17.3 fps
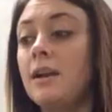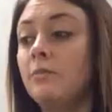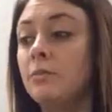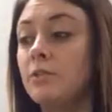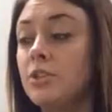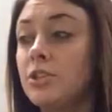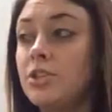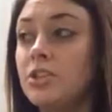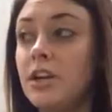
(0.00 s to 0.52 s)
I
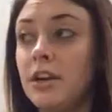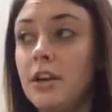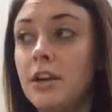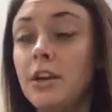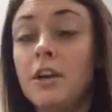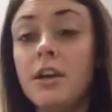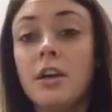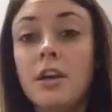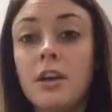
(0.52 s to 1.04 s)
will
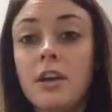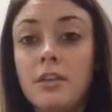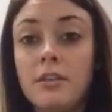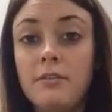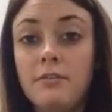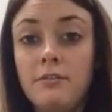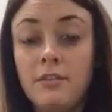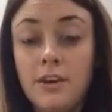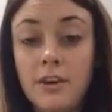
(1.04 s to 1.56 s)
share
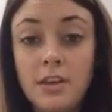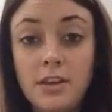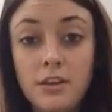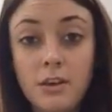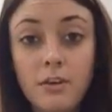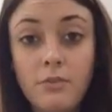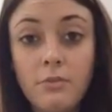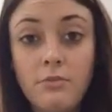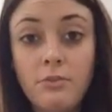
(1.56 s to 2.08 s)
the
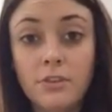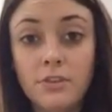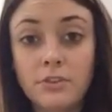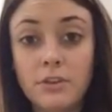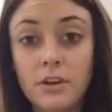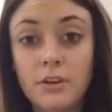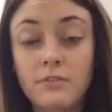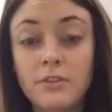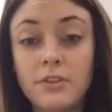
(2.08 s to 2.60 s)
video, the
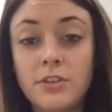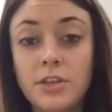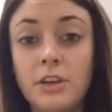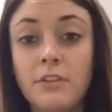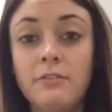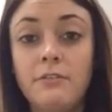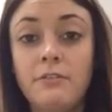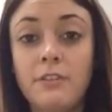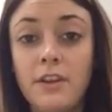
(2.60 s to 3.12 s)
solve and
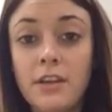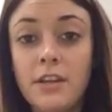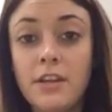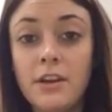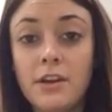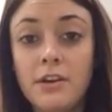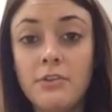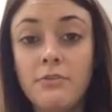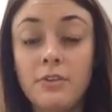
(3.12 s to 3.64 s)
share
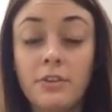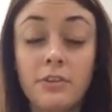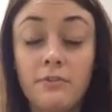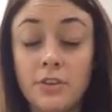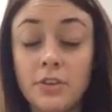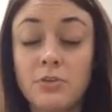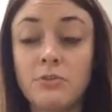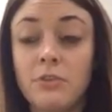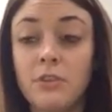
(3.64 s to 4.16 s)
video or the
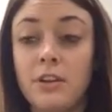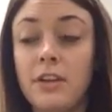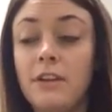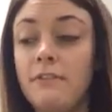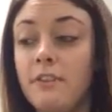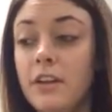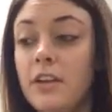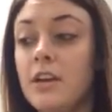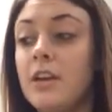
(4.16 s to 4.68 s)
visual
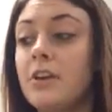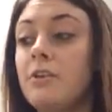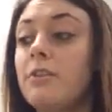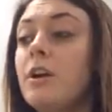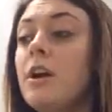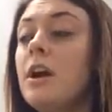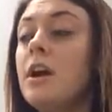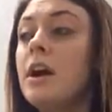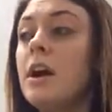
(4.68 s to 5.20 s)
learning video
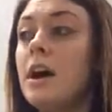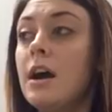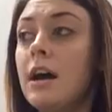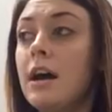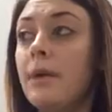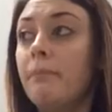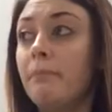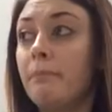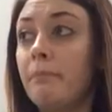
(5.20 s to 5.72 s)

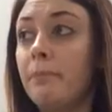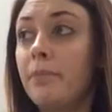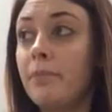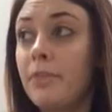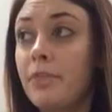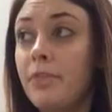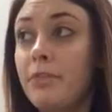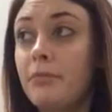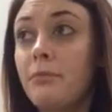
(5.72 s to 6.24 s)

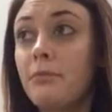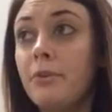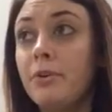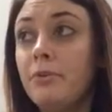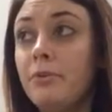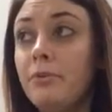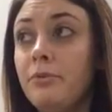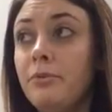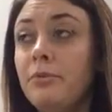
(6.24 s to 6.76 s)

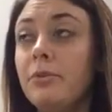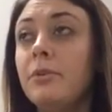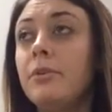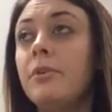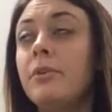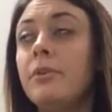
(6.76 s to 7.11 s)
through